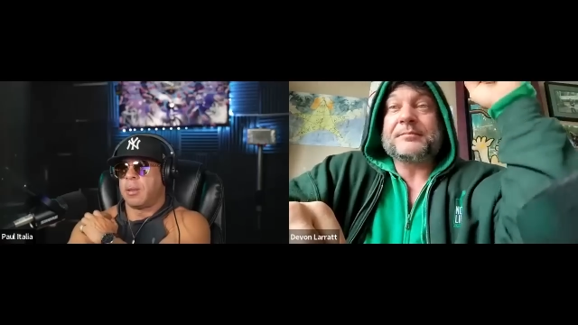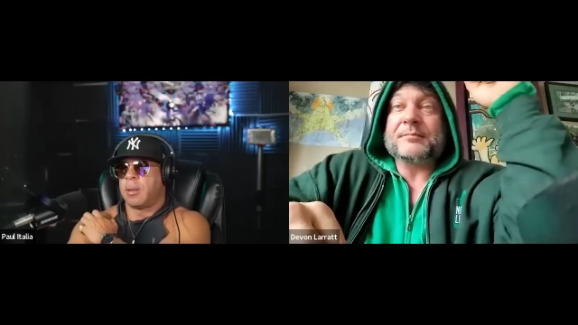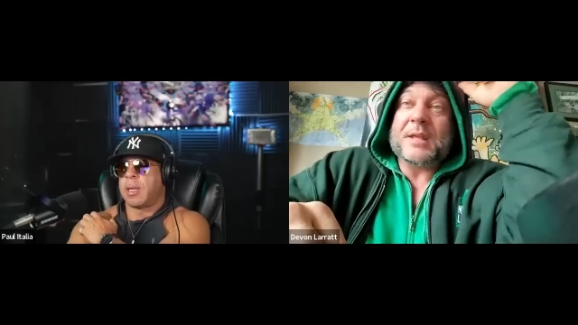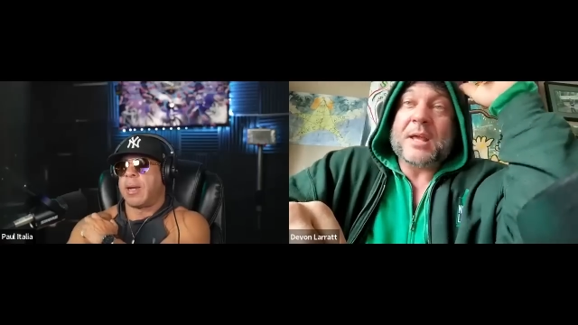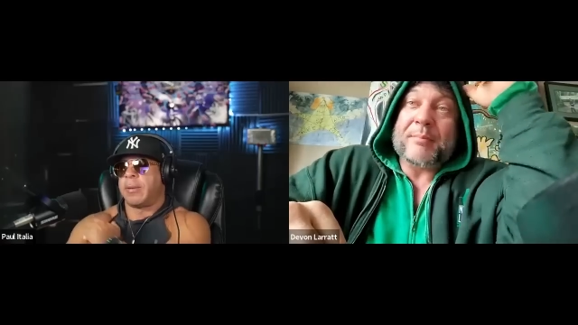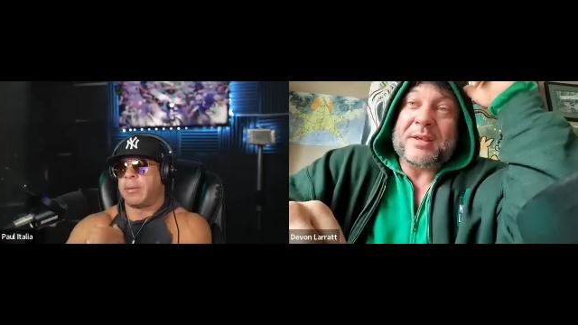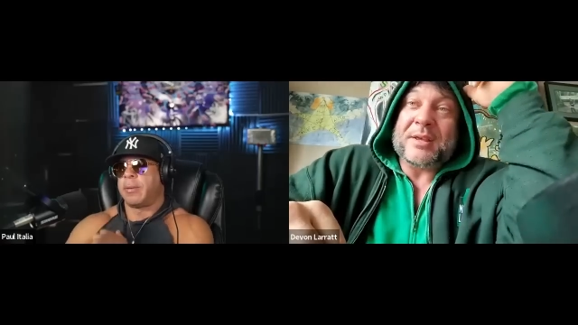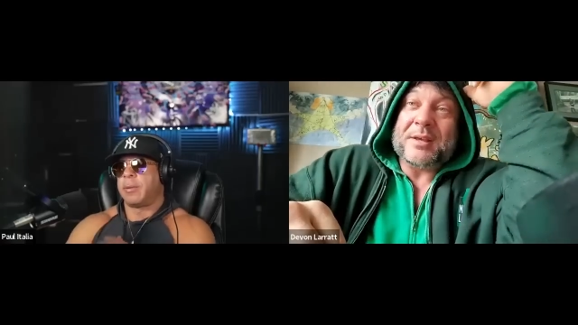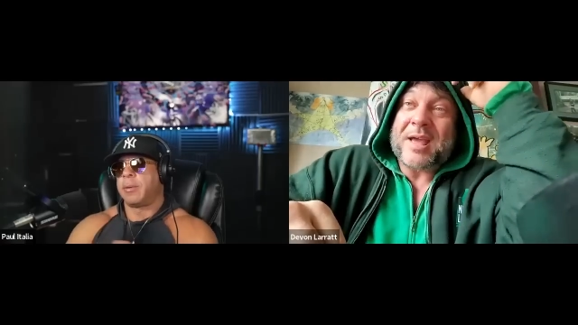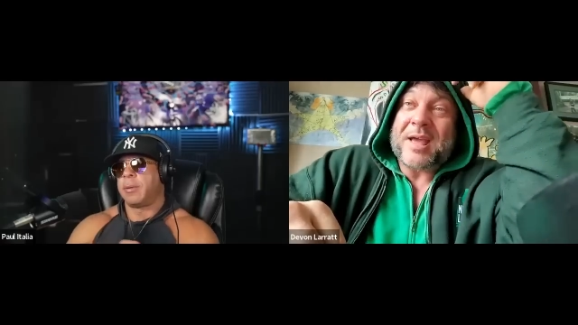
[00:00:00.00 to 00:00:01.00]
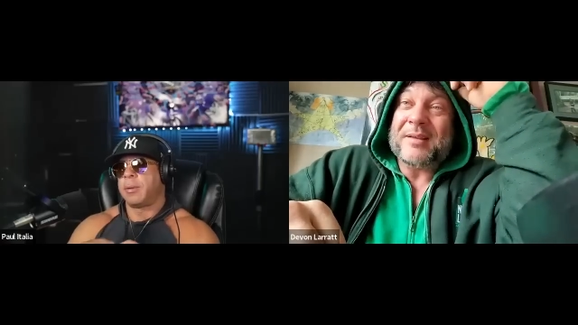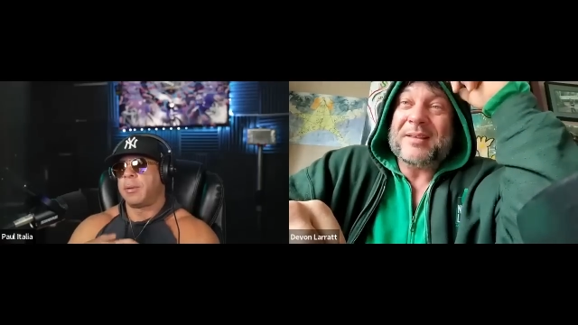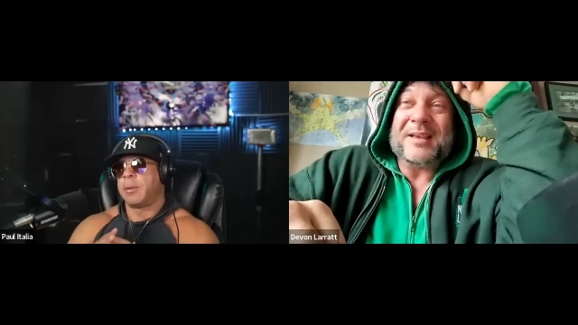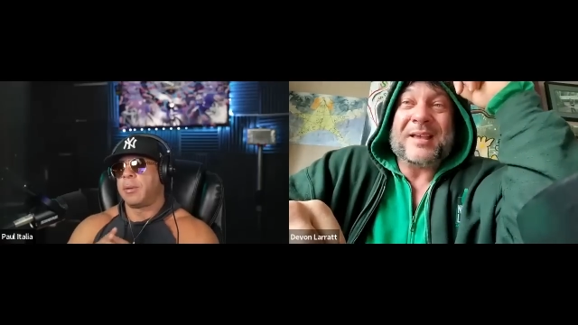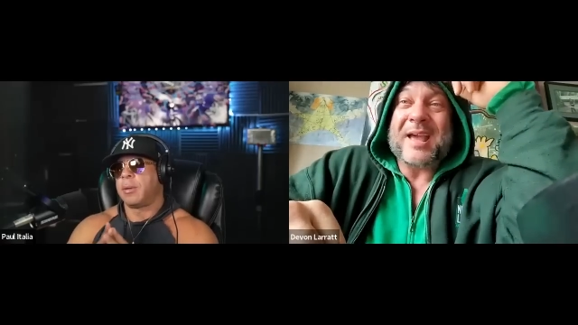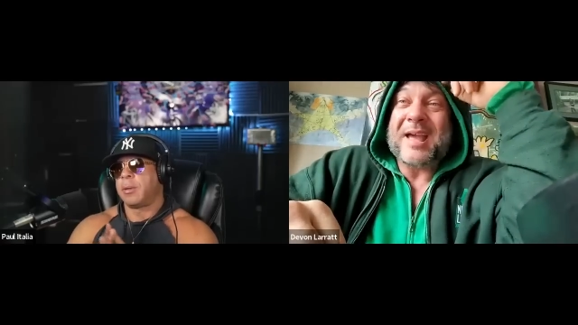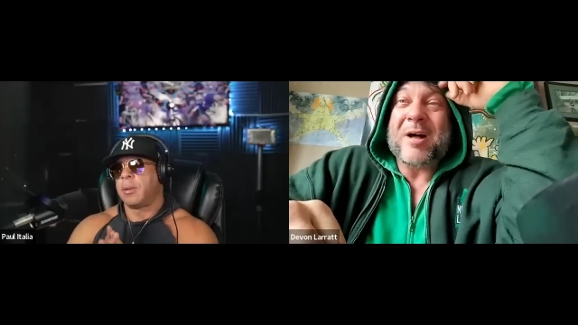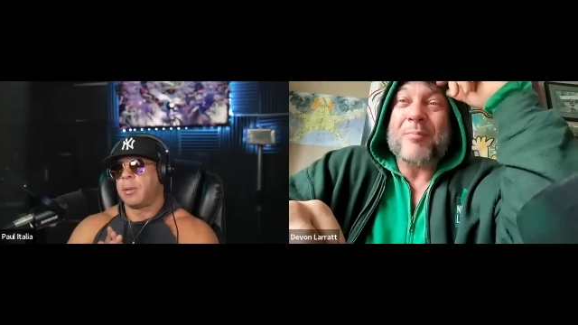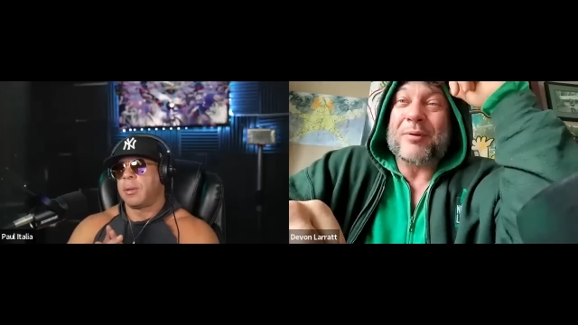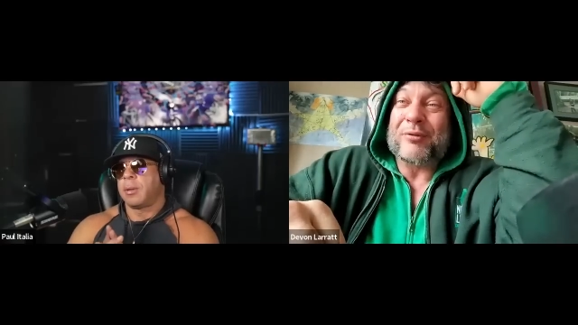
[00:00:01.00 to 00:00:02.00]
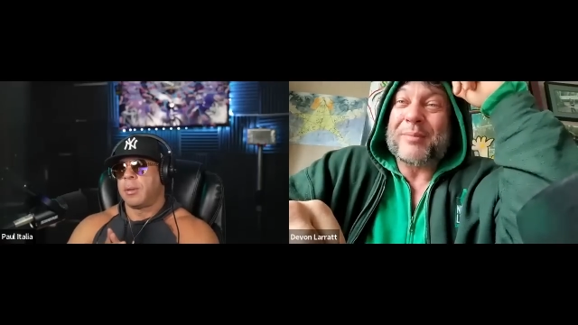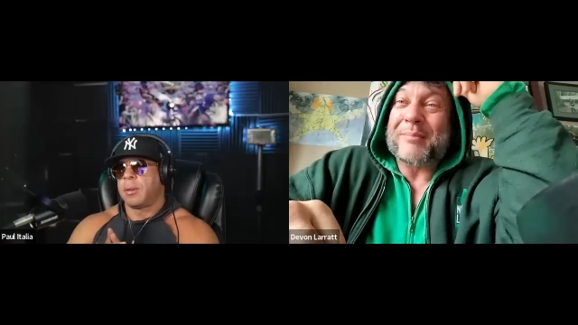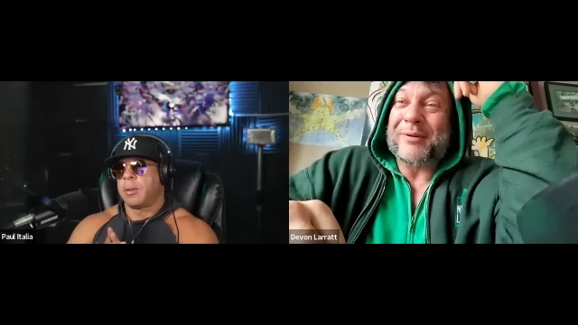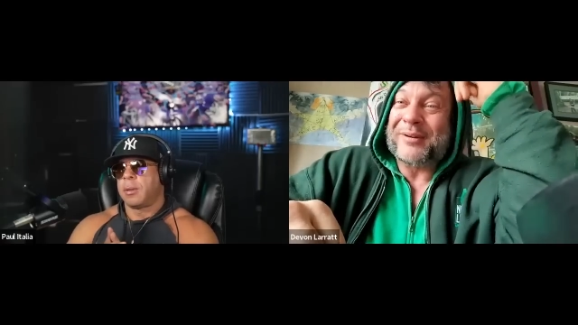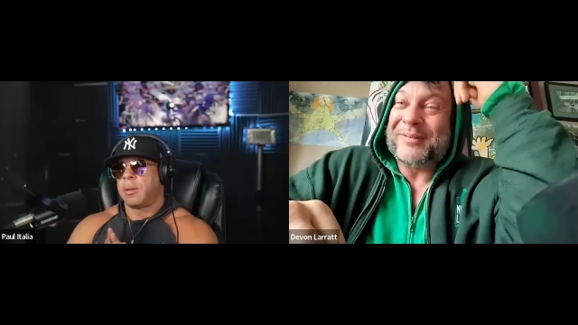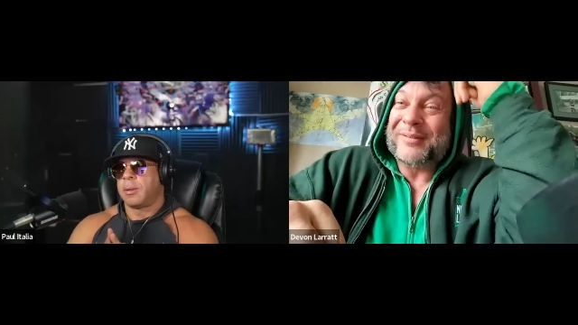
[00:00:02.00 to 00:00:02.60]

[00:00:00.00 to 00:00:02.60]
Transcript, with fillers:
Speaker 1: Yep. But you can't. You can't help but remember.